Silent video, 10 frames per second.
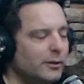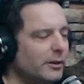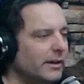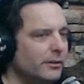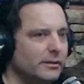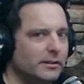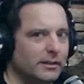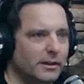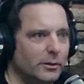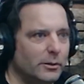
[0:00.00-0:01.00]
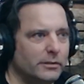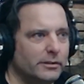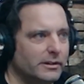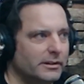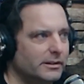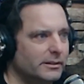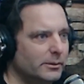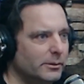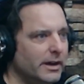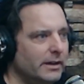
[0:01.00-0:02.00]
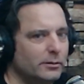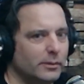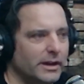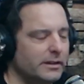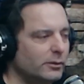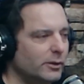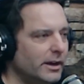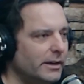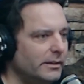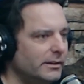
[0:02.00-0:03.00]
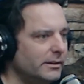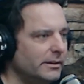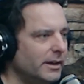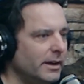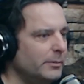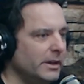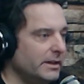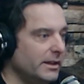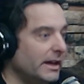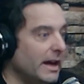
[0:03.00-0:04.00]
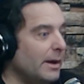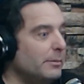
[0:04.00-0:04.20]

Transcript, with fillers: I don't have a, a horse in the race, right? So I I'm like a guy.